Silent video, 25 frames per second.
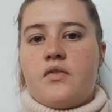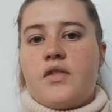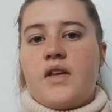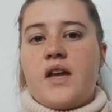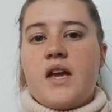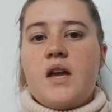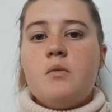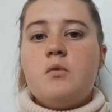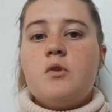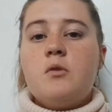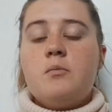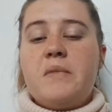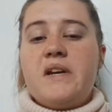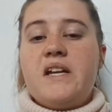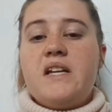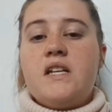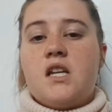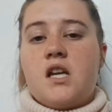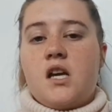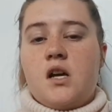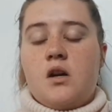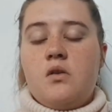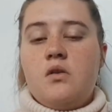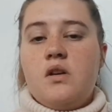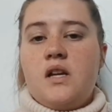There will be
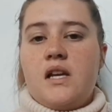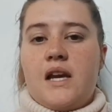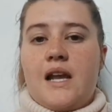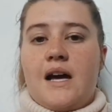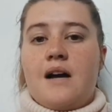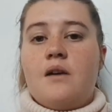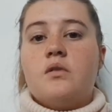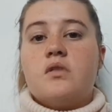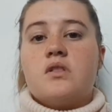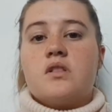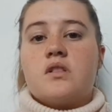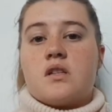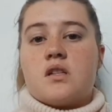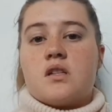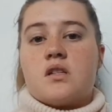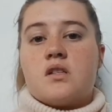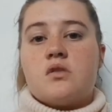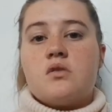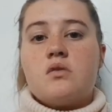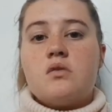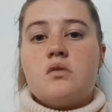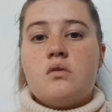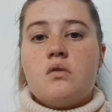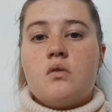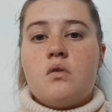no
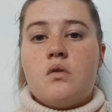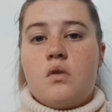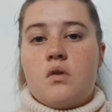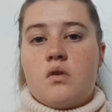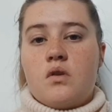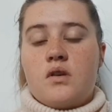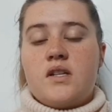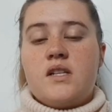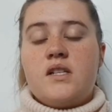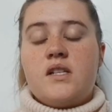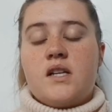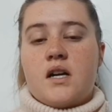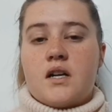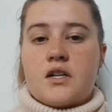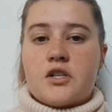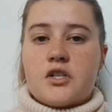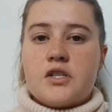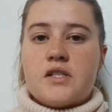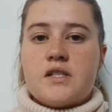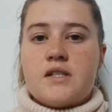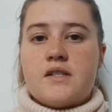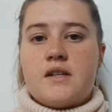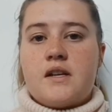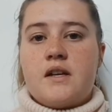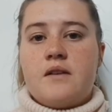allowances or
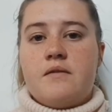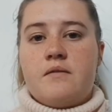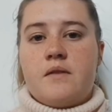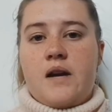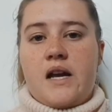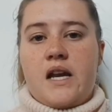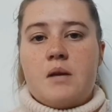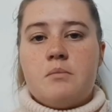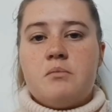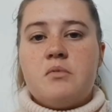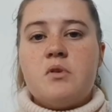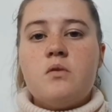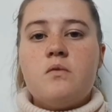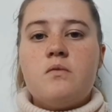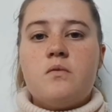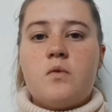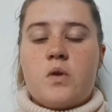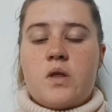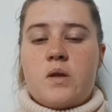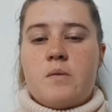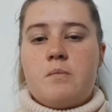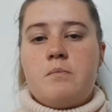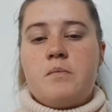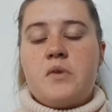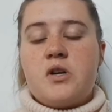deductions available
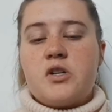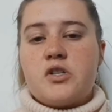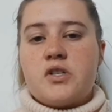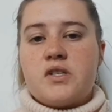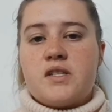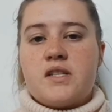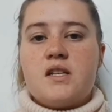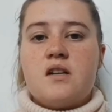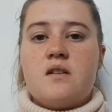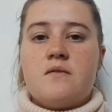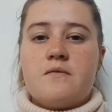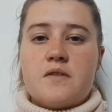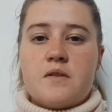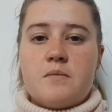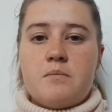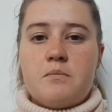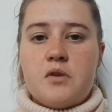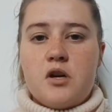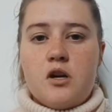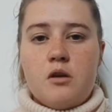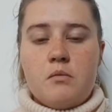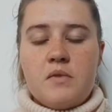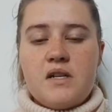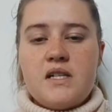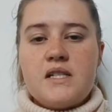for the purchasing of the
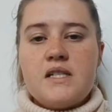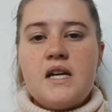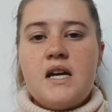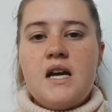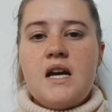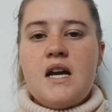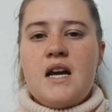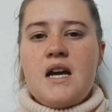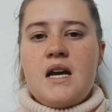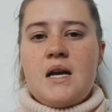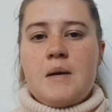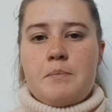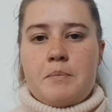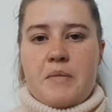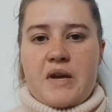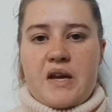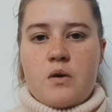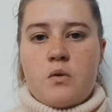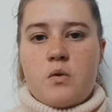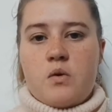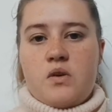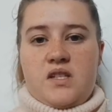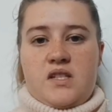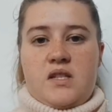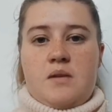permit,
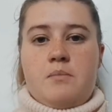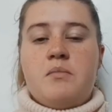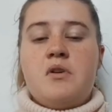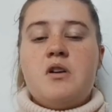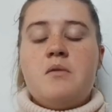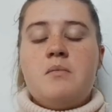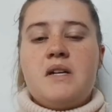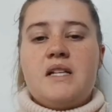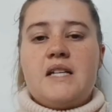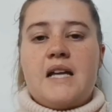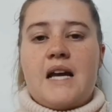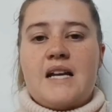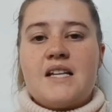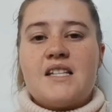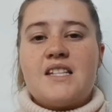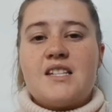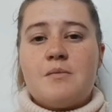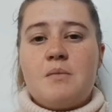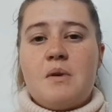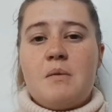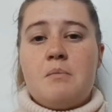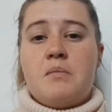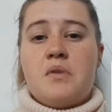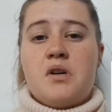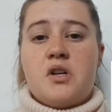because the permit has
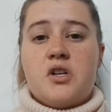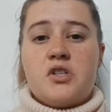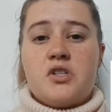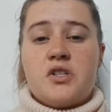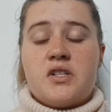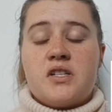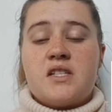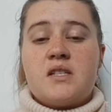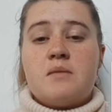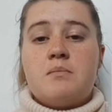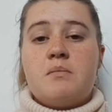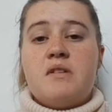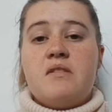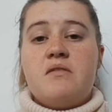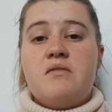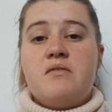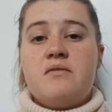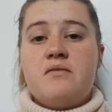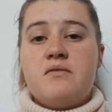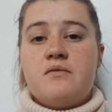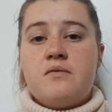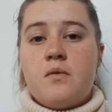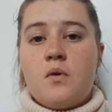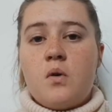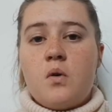to be purchased
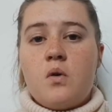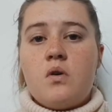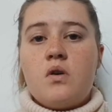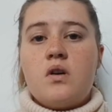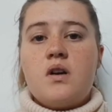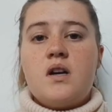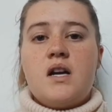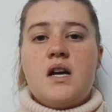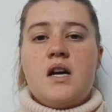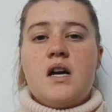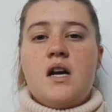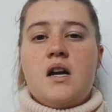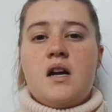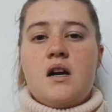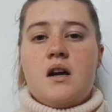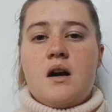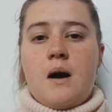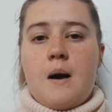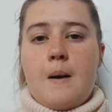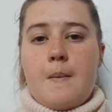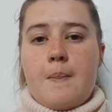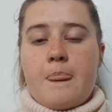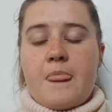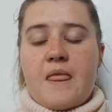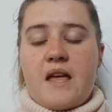before
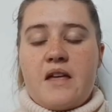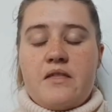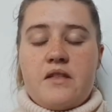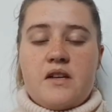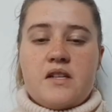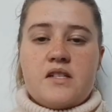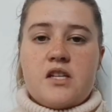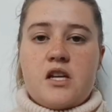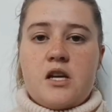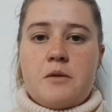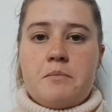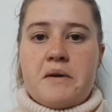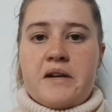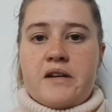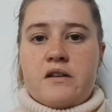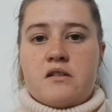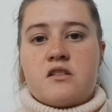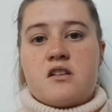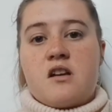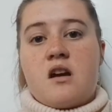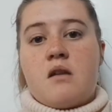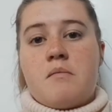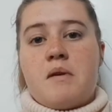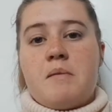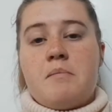the solar panels
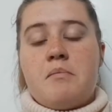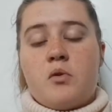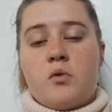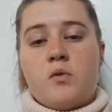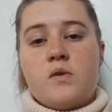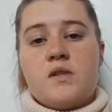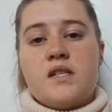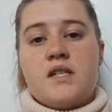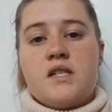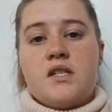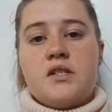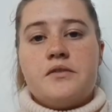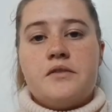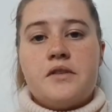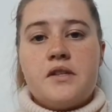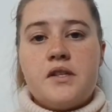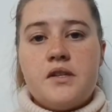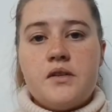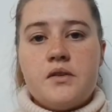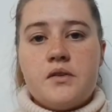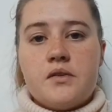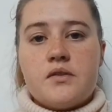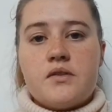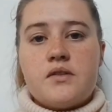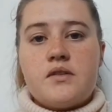can be brought into
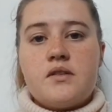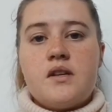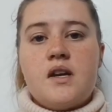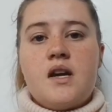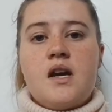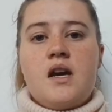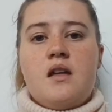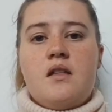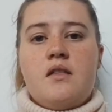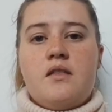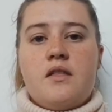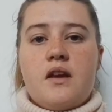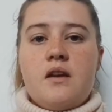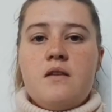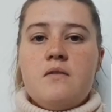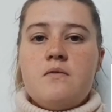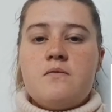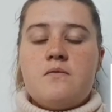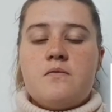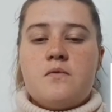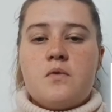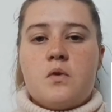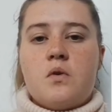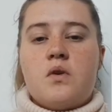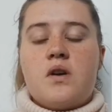use.
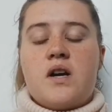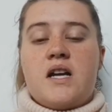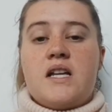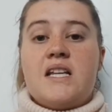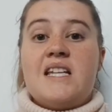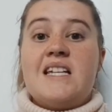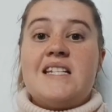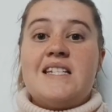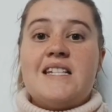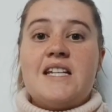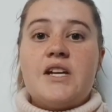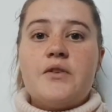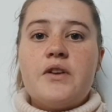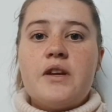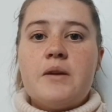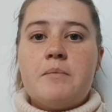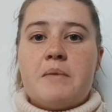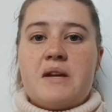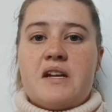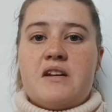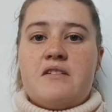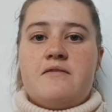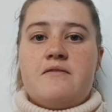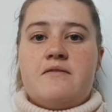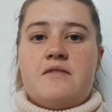Therefore, an enduring
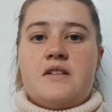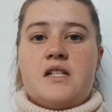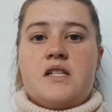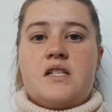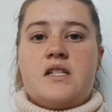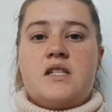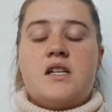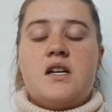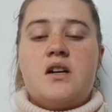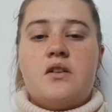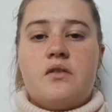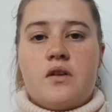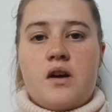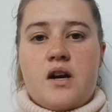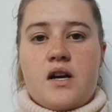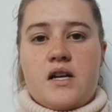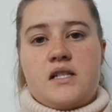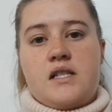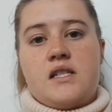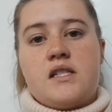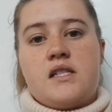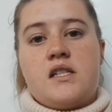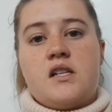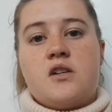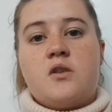benefit
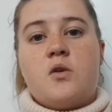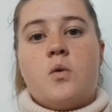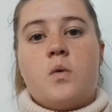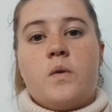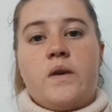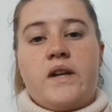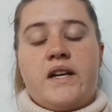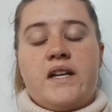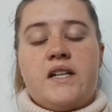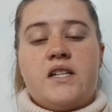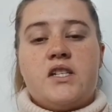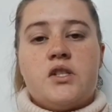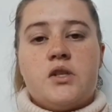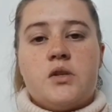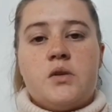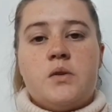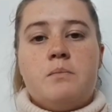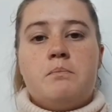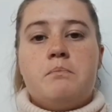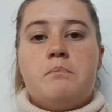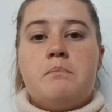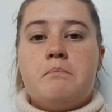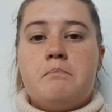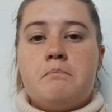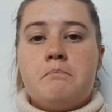arises in according
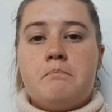to